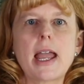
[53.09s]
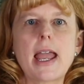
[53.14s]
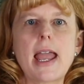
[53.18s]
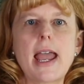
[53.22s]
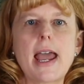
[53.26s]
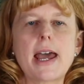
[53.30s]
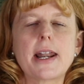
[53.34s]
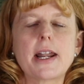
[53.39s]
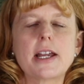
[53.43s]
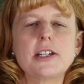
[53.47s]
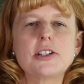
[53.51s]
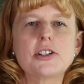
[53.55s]

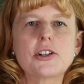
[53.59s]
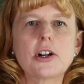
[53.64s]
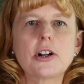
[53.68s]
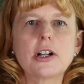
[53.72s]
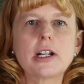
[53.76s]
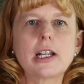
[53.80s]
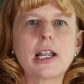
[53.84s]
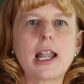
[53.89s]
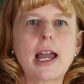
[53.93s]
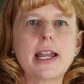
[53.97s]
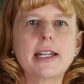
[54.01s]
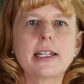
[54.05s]
And I
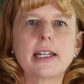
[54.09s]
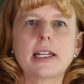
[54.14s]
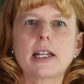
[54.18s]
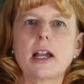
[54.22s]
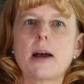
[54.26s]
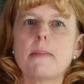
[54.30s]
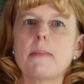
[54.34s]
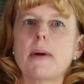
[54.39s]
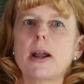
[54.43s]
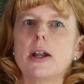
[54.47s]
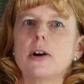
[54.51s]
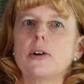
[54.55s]
started lightening
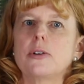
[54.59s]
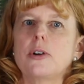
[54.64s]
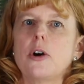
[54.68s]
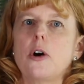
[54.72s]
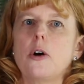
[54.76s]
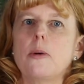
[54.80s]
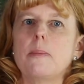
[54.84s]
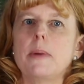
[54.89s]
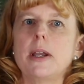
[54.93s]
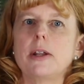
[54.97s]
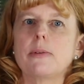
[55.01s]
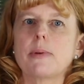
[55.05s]
up my own
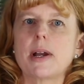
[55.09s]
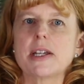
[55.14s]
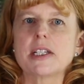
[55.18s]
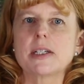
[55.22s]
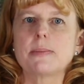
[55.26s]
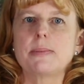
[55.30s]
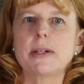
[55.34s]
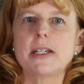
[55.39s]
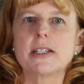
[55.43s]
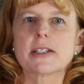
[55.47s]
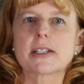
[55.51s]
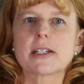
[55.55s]
homemade
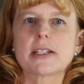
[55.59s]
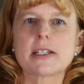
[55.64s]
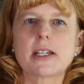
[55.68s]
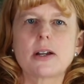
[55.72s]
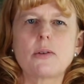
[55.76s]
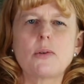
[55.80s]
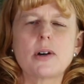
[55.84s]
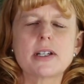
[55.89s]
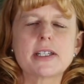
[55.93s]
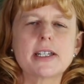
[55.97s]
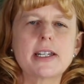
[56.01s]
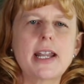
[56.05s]
recipes because I
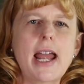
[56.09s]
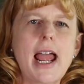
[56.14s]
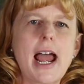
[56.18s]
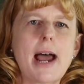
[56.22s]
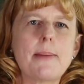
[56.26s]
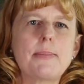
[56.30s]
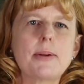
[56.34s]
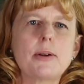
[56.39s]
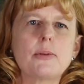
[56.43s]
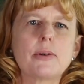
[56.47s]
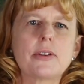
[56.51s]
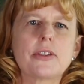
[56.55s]
wasn't
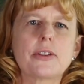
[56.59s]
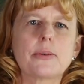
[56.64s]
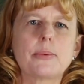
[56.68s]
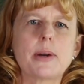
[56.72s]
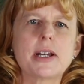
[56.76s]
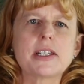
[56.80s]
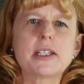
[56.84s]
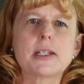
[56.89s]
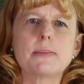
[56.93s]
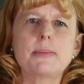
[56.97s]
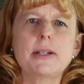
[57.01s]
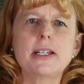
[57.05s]
happy with the
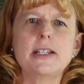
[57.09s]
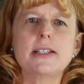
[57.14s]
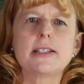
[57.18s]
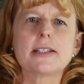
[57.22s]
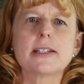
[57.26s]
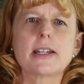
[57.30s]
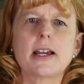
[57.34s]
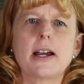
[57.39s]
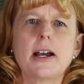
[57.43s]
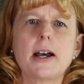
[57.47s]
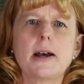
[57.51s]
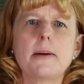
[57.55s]

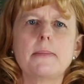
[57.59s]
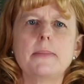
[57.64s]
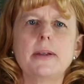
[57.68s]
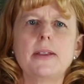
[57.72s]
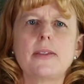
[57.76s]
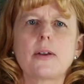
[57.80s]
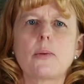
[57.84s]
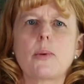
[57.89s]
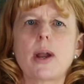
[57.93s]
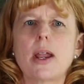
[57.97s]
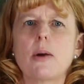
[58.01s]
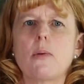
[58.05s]
recipes
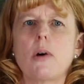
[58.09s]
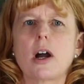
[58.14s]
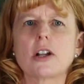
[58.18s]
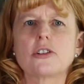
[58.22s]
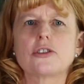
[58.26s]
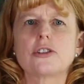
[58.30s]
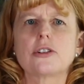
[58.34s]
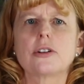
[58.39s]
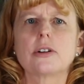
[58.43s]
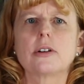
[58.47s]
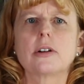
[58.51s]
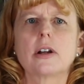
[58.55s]
in the Weight
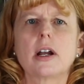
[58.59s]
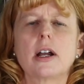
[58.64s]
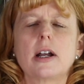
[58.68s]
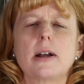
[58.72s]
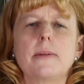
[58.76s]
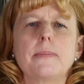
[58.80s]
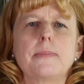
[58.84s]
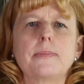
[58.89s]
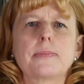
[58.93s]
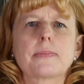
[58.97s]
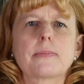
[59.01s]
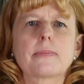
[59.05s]

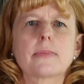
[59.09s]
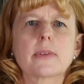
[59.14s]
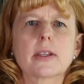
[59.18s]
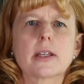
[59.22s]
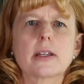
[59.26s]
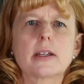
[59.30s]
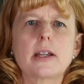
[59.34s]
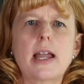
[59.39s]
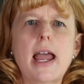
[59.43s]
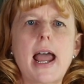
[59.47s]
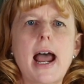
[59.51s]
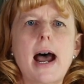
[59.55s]
Watcher
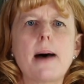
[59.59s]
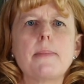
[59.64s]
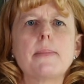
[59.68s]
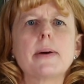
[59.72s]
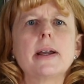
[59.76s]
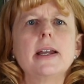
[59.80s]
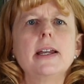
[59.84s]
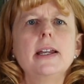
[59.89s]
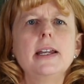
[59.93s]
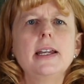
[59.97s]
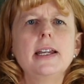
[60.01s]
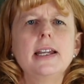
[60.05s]

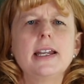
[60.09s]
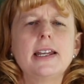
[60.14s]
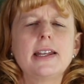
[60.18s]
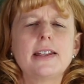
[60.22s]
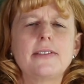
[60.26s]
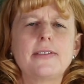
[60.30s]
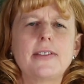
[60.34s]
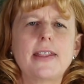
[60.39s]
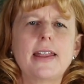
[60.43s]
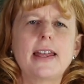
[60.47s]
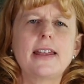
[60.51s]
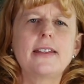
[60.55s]
app.
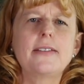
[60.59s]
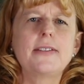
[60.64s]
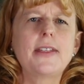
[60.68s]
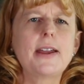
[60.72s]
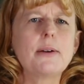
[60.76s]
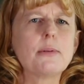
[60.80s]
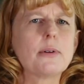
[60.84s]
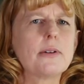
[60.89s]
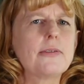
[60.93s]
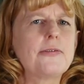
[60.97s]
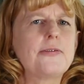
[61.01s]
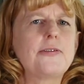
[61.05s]

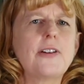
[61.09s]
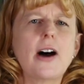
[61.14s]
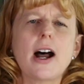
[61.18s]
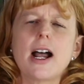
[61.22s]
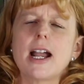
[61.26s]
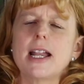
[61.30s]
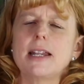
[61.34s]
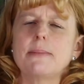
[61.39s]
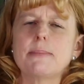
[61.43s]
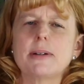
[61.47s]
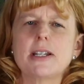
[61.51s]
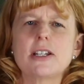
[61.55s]
They were
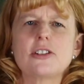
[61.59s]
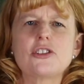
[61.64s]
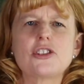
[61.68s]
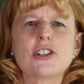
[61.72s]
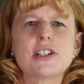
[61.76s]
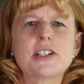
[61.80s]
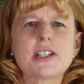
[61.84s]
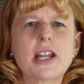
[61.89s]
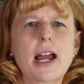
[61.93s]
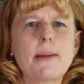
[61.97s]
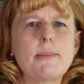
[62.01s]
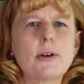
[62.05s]
fine, but it's
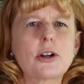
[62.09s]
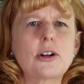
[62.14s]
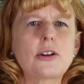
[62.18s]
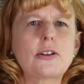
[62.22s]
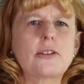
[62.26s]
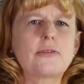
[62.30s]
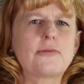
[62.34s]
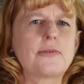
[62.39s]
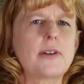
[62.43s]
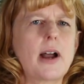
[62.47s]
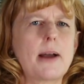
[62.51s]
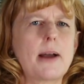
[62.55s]
just, I'm
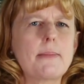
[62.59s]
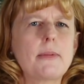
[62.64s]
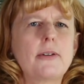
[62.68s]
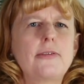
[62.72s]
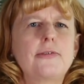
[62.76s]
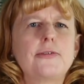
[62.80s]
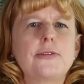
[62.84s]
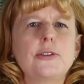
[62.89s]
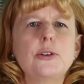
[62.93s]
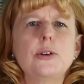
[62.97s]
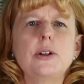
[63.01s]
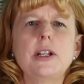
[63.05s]
a
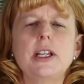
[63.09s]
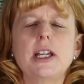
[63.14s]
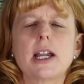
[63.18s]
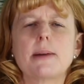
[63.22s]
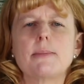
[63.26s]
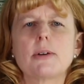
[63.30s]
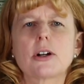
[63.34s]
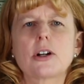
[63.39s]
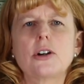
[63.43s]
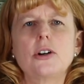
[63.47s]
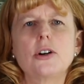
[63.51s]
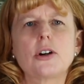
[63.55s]
foodie, I'm
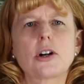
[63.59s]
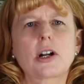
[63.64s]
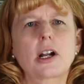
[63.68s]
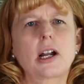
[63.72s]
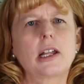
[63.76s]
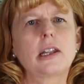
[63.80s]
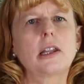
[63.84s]
a cook, I